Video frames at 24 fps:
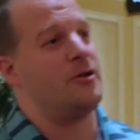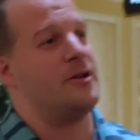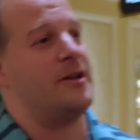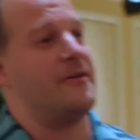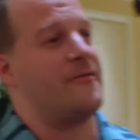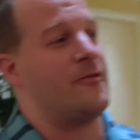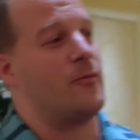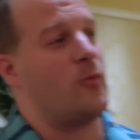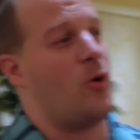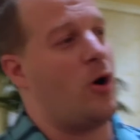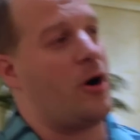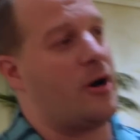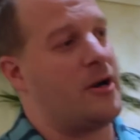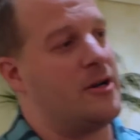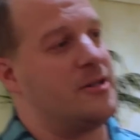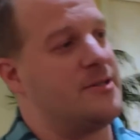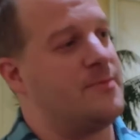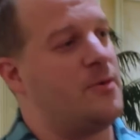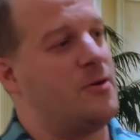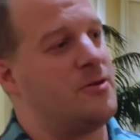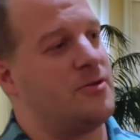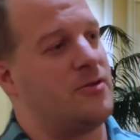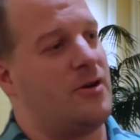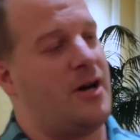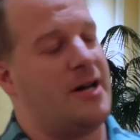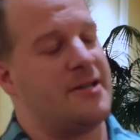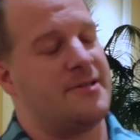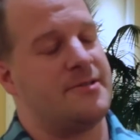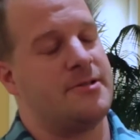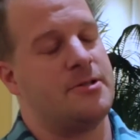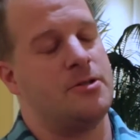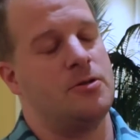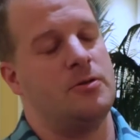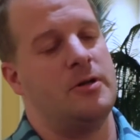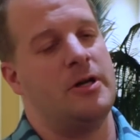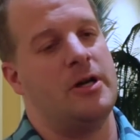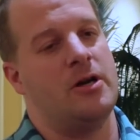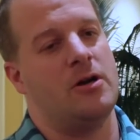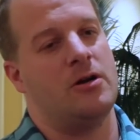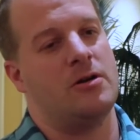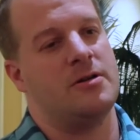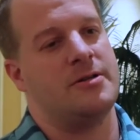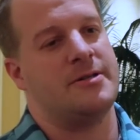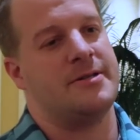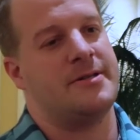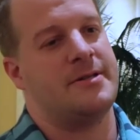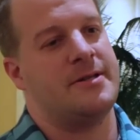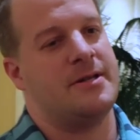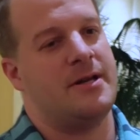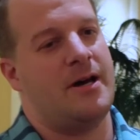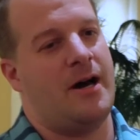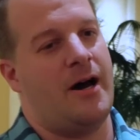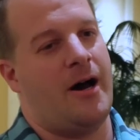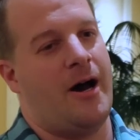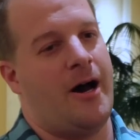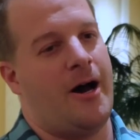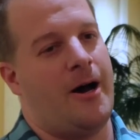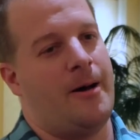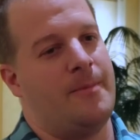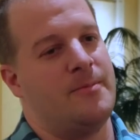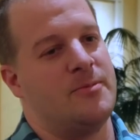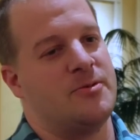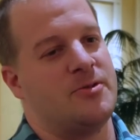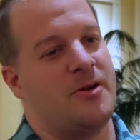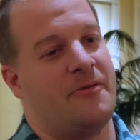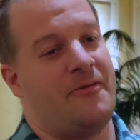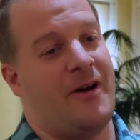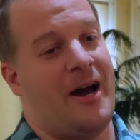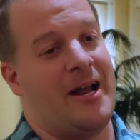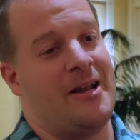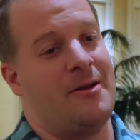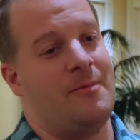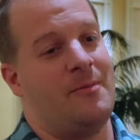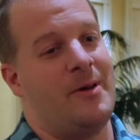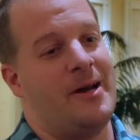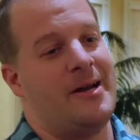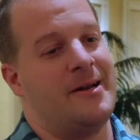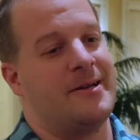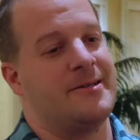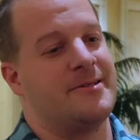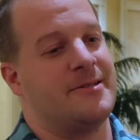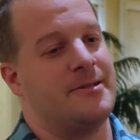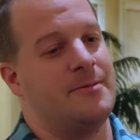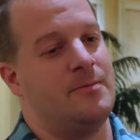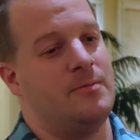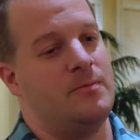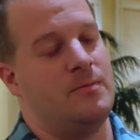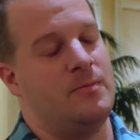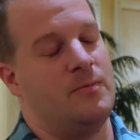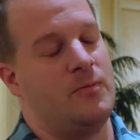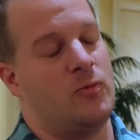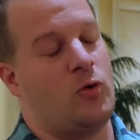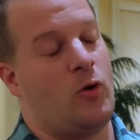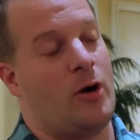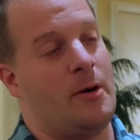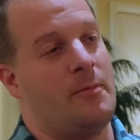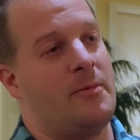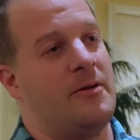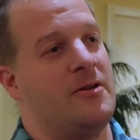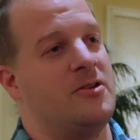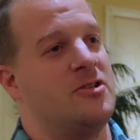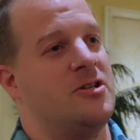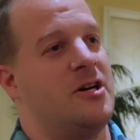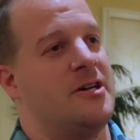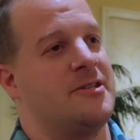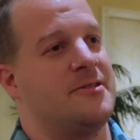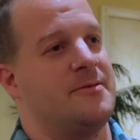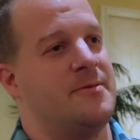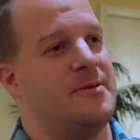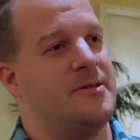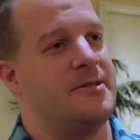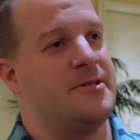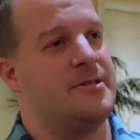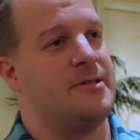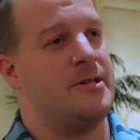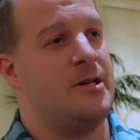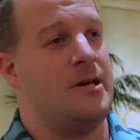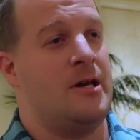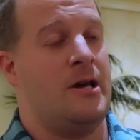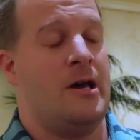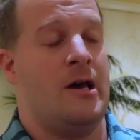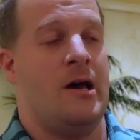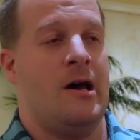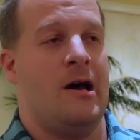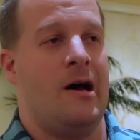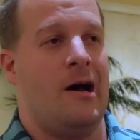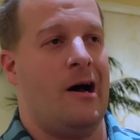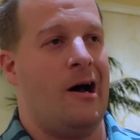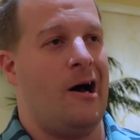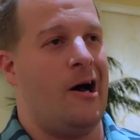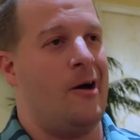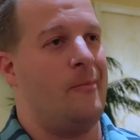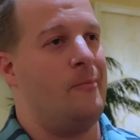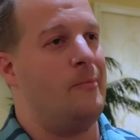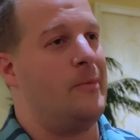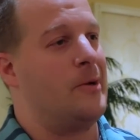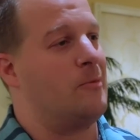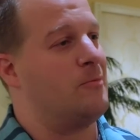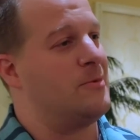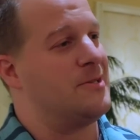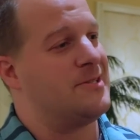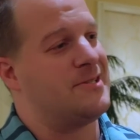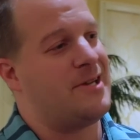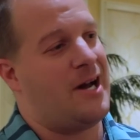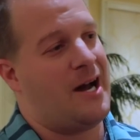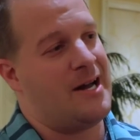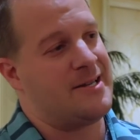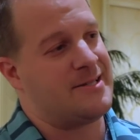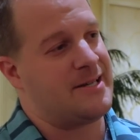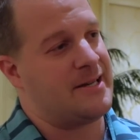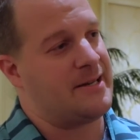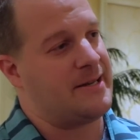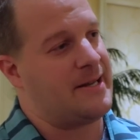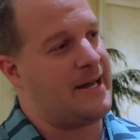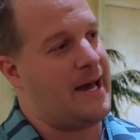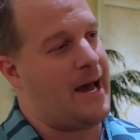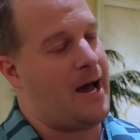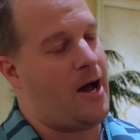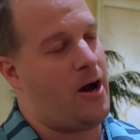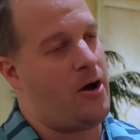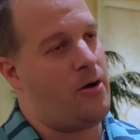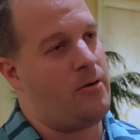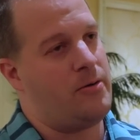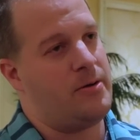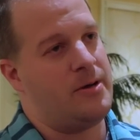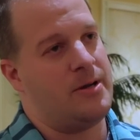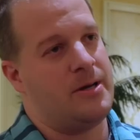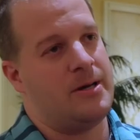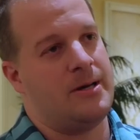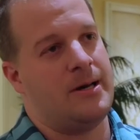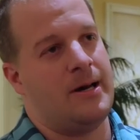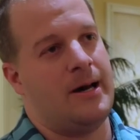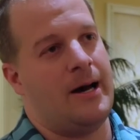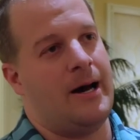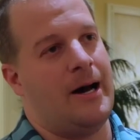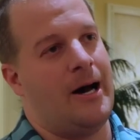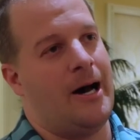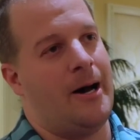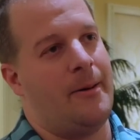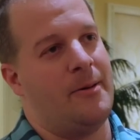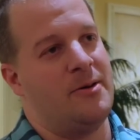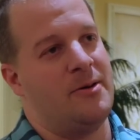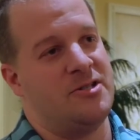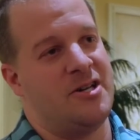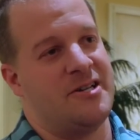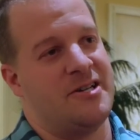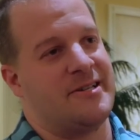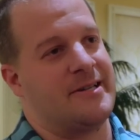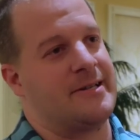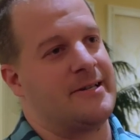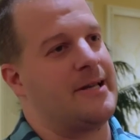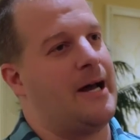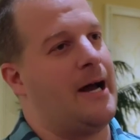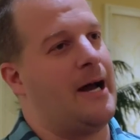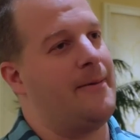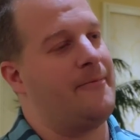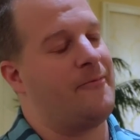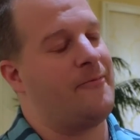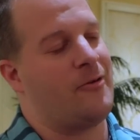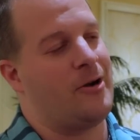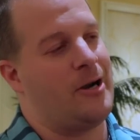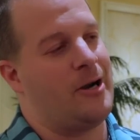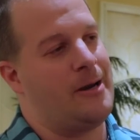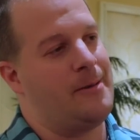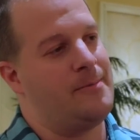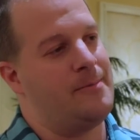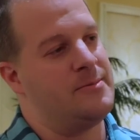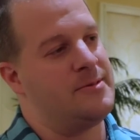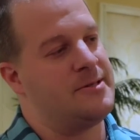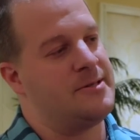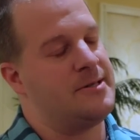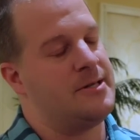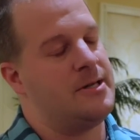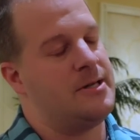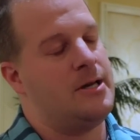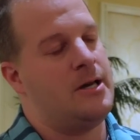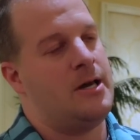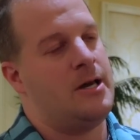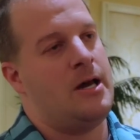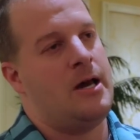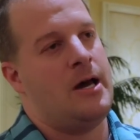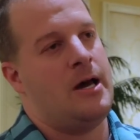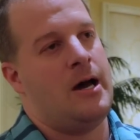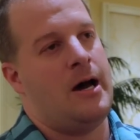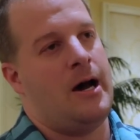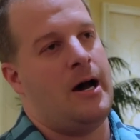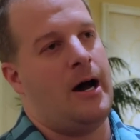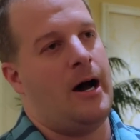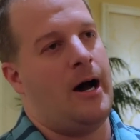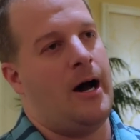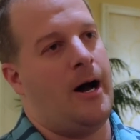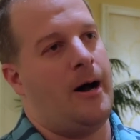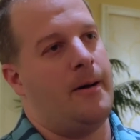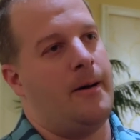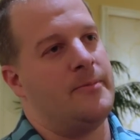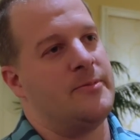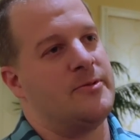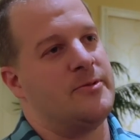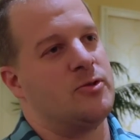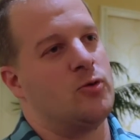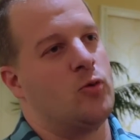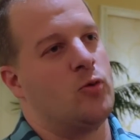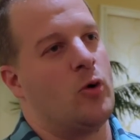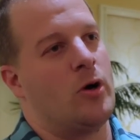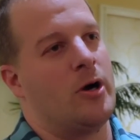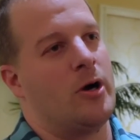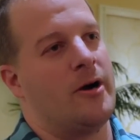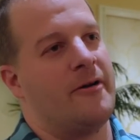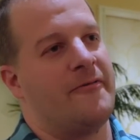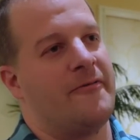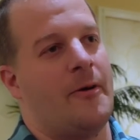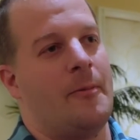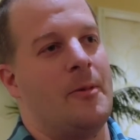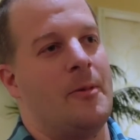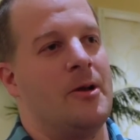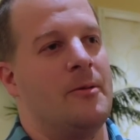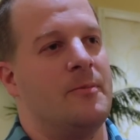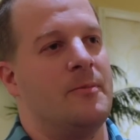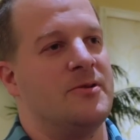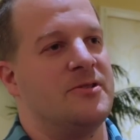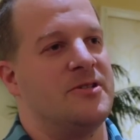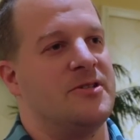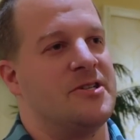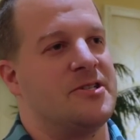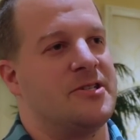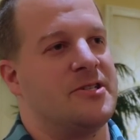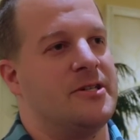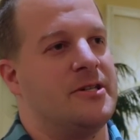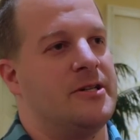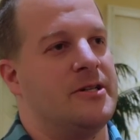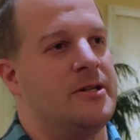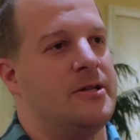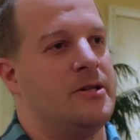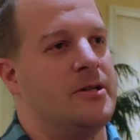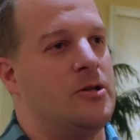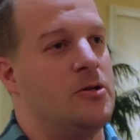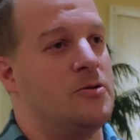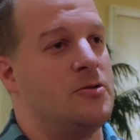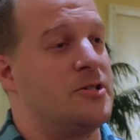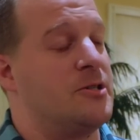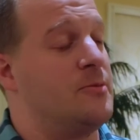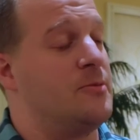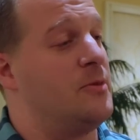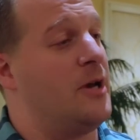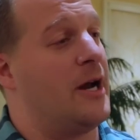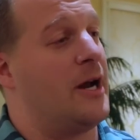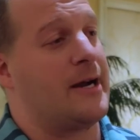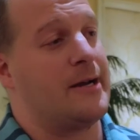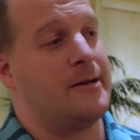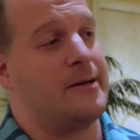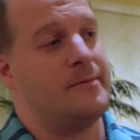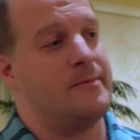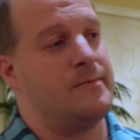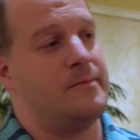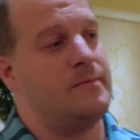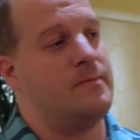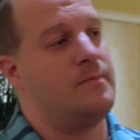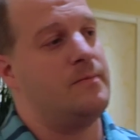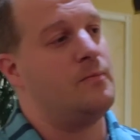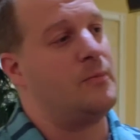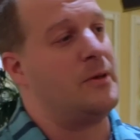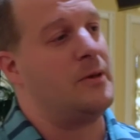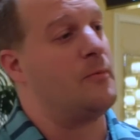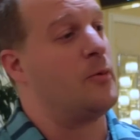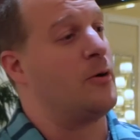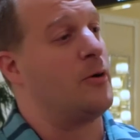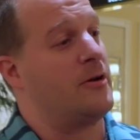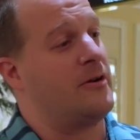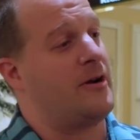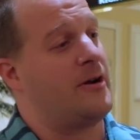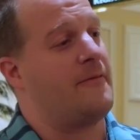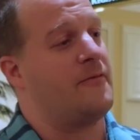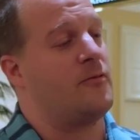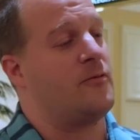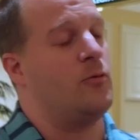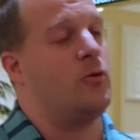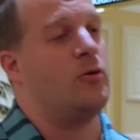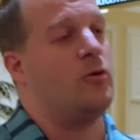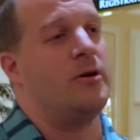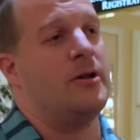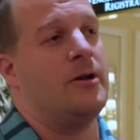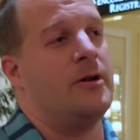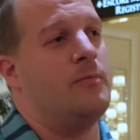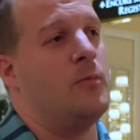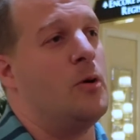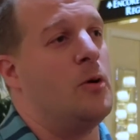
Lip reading: different market as opposed to the last 2 years. So I've had to make quite a bit of adjustments. Big one, sizing down, adjusting time frames to where if I'm in a position, used to be I could be pretty comfortable in it